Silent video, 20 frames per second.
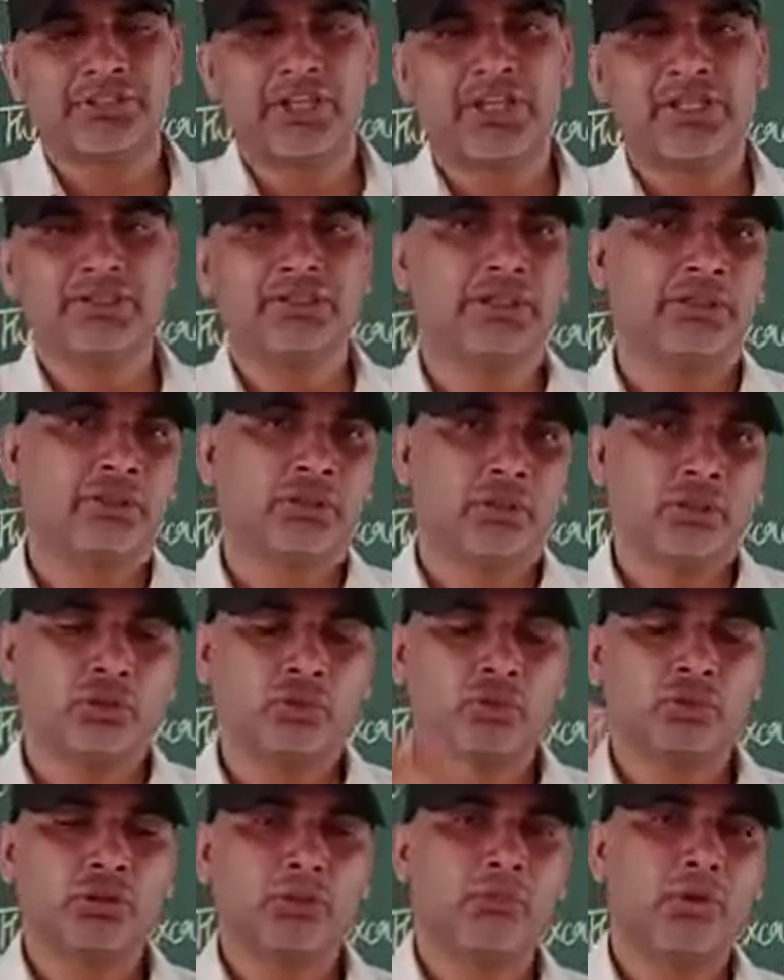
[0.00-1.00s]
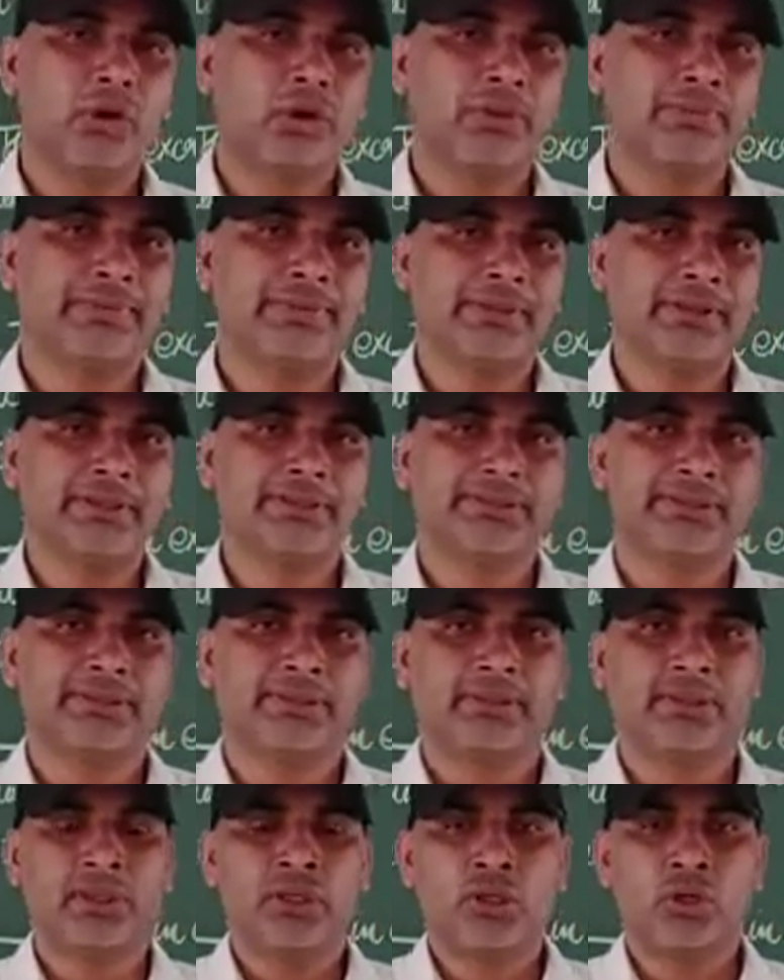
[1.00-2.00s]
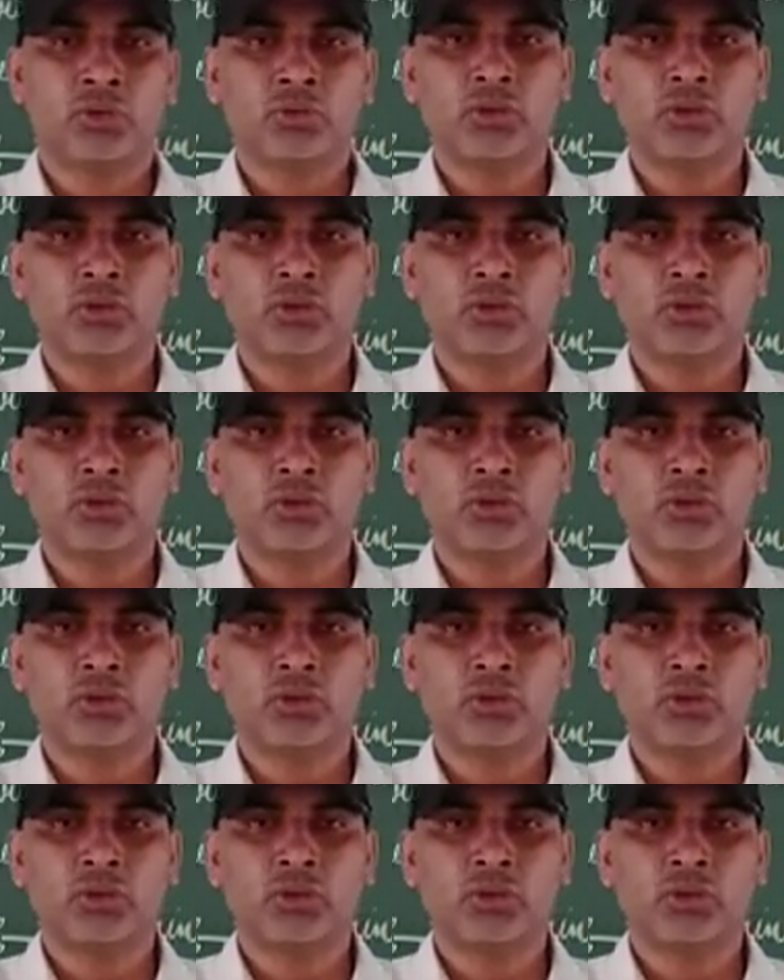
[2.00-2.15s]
changes, through the modification.